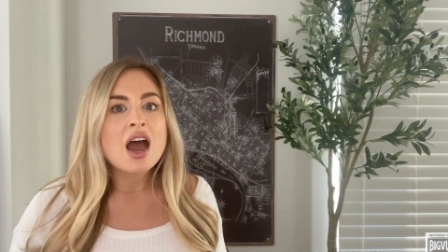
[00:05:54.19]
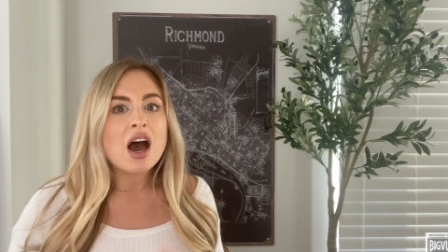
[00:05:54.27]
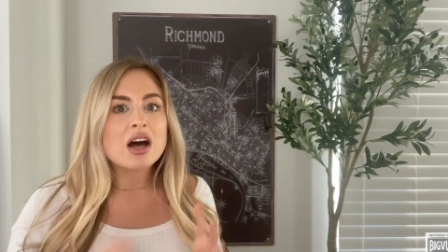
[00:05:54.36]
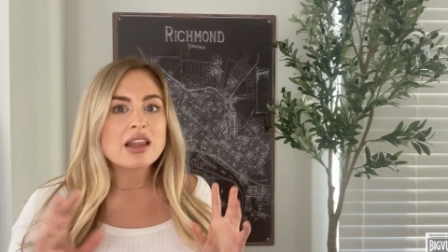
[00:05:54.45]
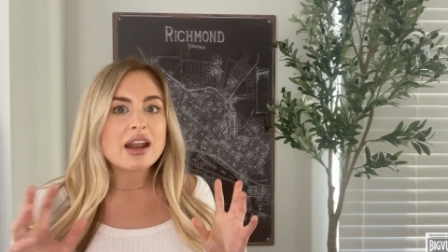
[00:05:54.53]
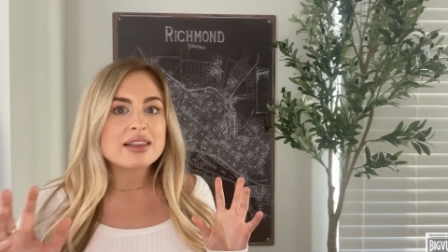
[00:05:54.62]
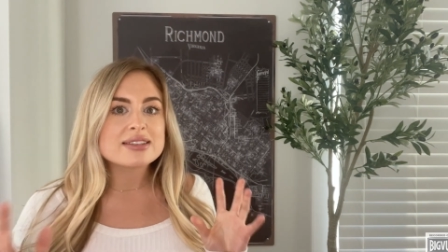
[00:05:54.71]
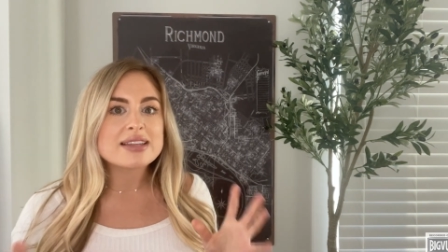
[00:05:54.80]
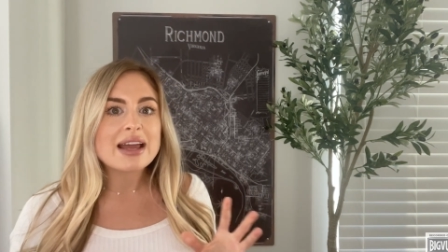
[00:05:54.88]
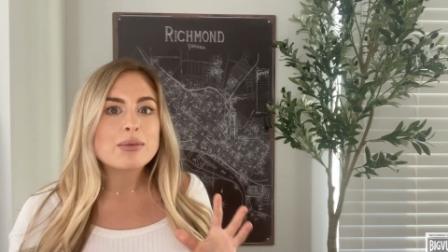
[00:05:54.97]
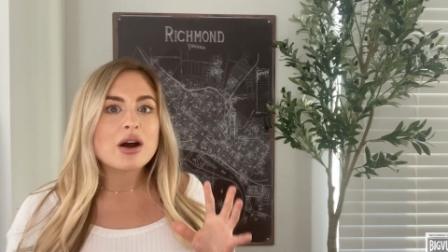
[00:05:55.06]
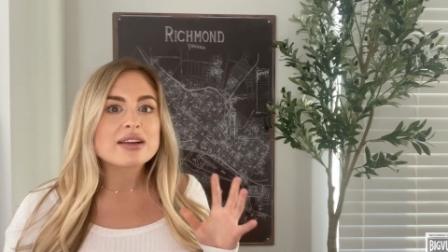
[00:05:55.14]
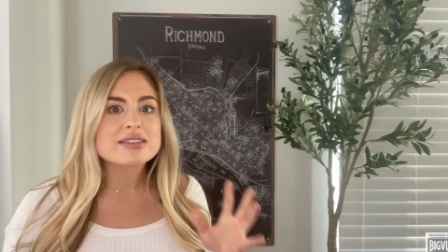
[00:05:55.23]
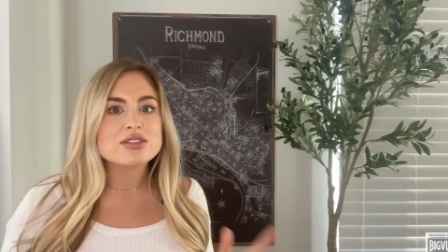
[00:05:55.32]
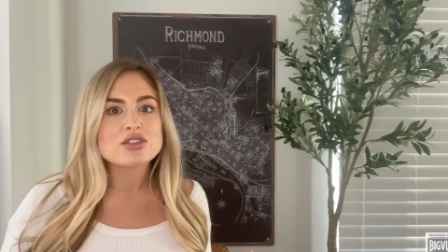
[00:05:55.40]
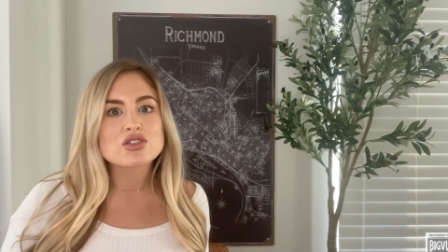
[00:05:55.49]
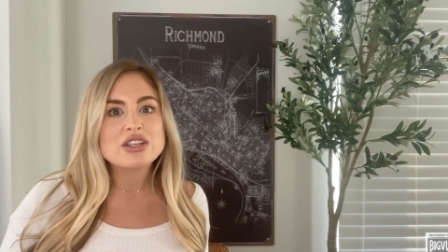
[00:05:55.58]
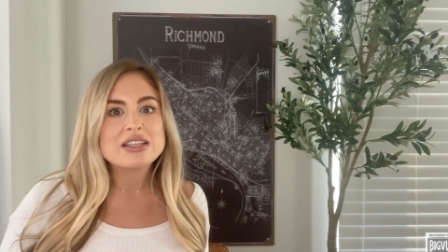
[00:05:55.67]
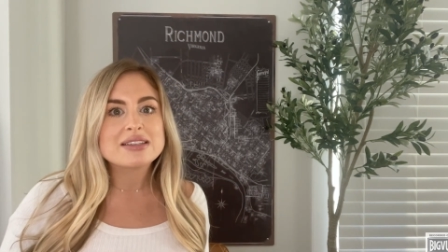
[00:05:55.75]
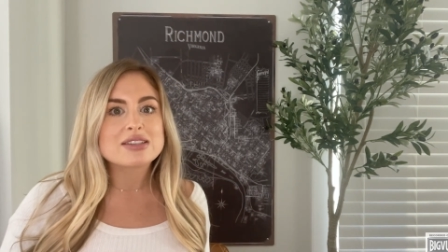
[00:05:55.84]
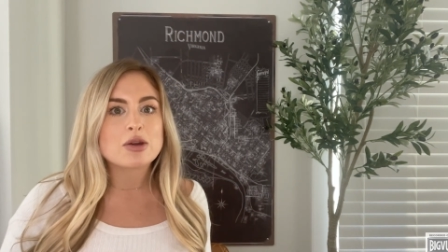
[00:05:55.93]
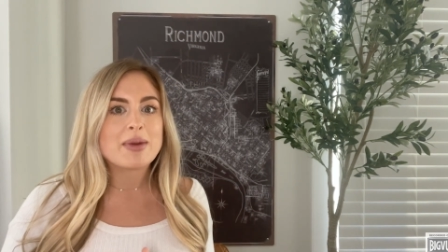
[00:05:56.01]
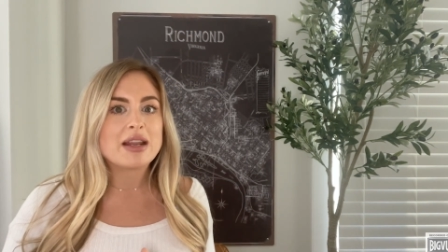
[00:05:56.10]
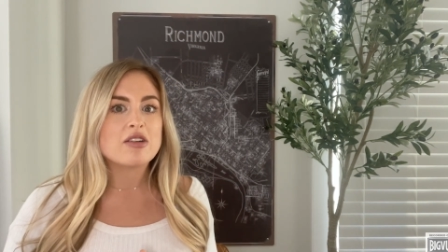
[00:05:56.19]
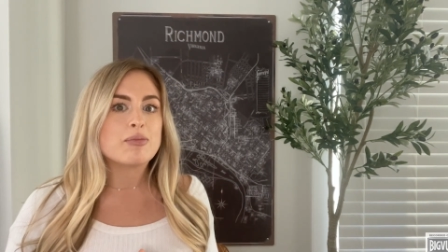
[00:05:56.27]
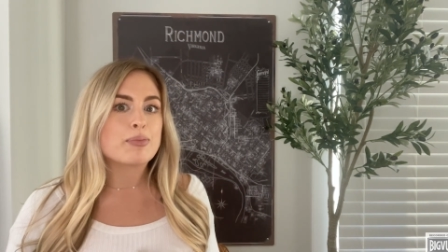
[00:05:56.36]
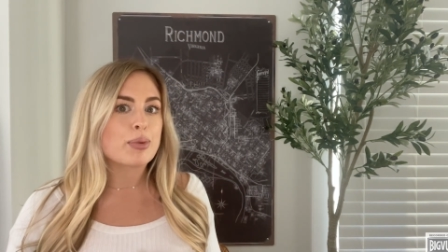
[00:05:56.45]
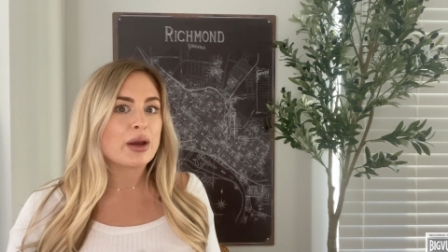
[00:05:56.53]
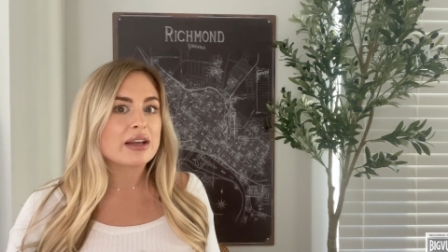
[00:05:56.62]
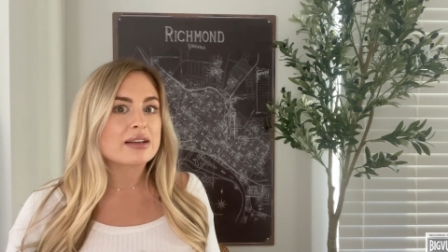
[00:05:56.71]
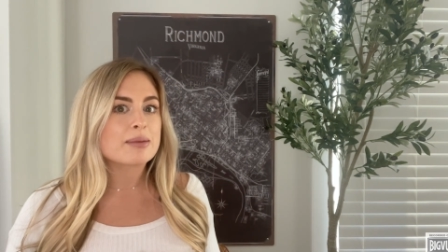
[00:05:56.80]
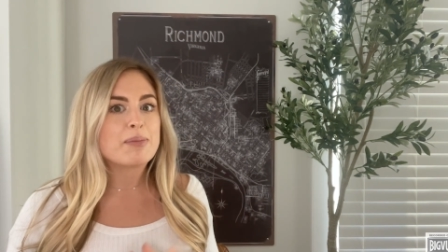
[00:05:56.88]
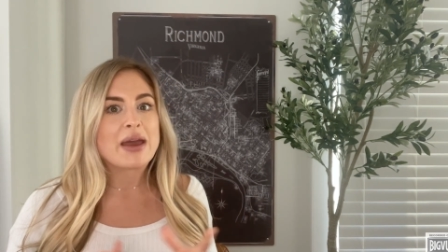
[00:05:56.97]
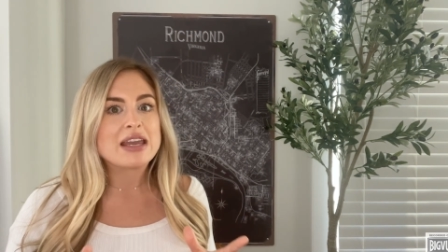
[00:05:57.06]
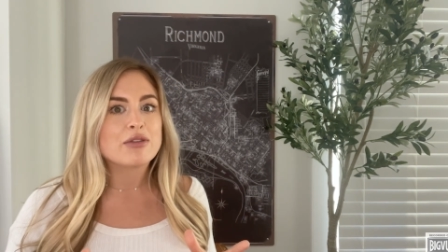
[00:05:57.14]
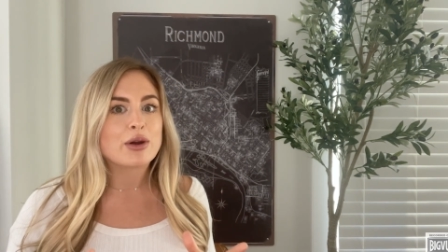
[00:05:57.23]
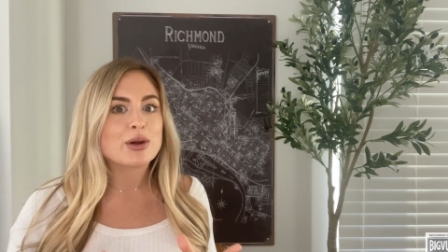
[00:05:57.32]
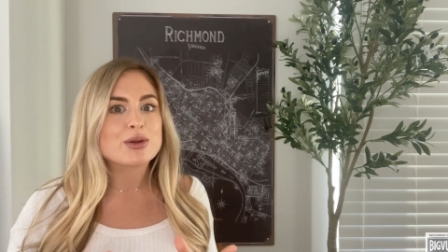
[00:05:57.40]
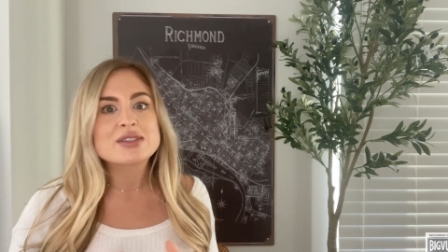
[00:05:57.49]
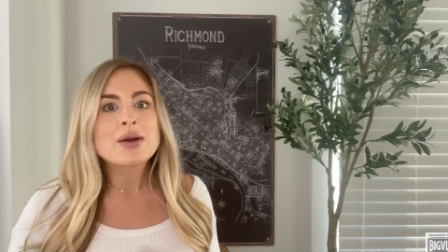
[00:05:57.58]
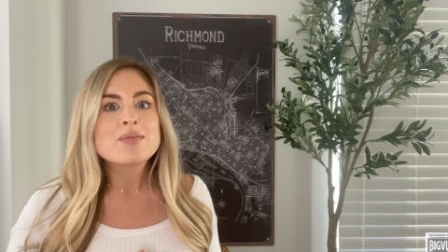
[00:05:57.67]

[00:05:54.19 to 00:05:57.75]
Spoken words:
A lot of the sidewalks and streets are made of brick pavers